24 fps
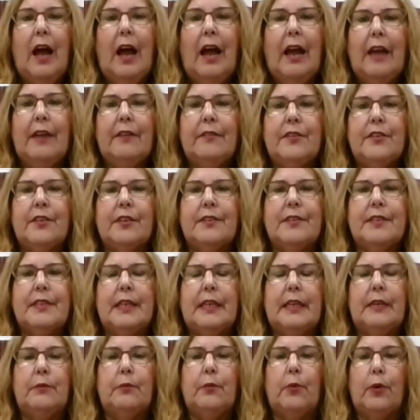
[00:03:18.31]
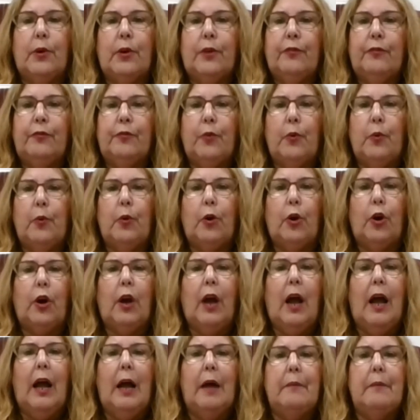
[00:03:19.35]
I have just seen Ward 4,